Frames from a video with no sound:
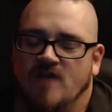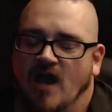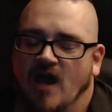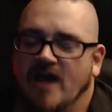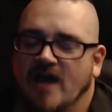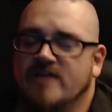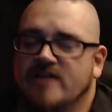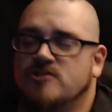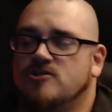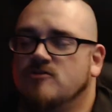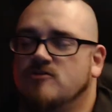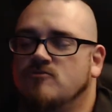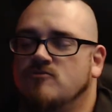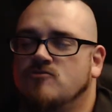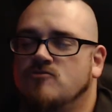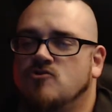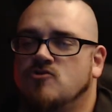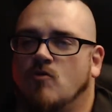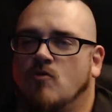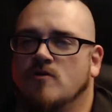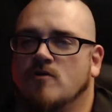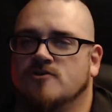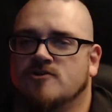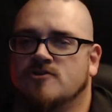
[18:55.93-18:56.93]
guide you
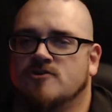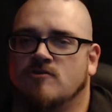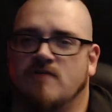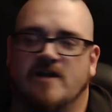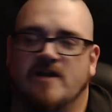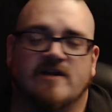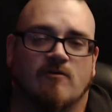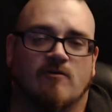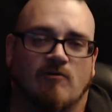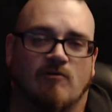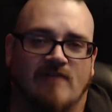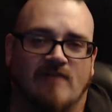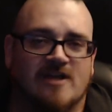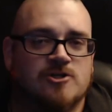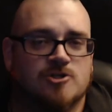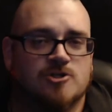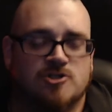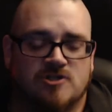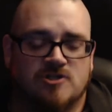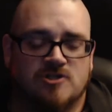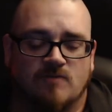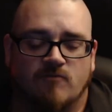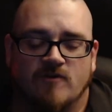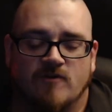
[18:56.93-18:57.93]
towards creating a
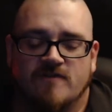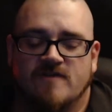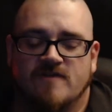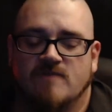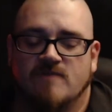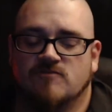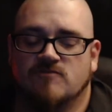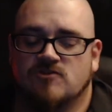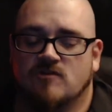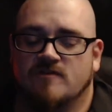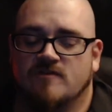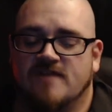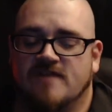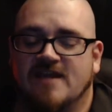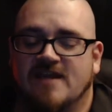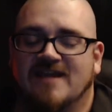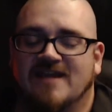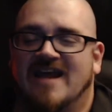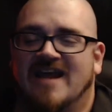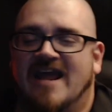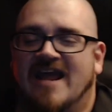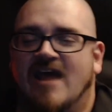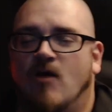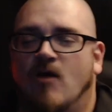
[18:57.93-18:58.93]
relationship with them so that they
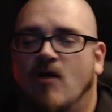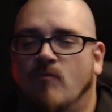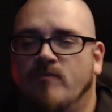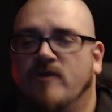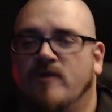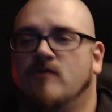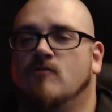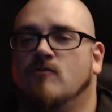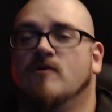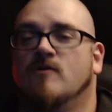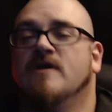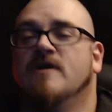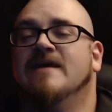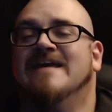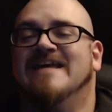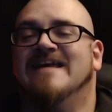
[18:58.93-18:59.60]
can help you